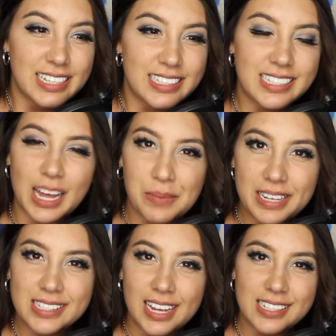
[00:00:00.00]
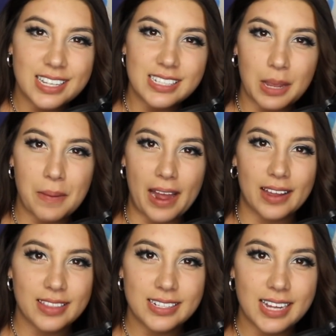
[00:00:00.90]
Does that make sense? Because like back
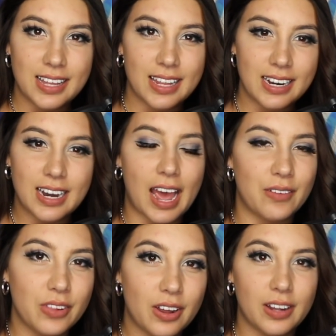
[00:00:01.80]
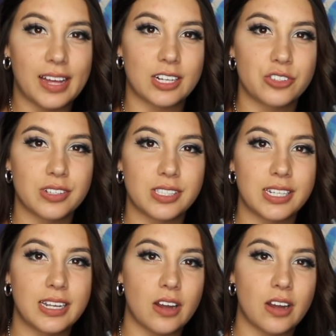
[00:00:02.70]
in the day, they didn't have a lot of electricity,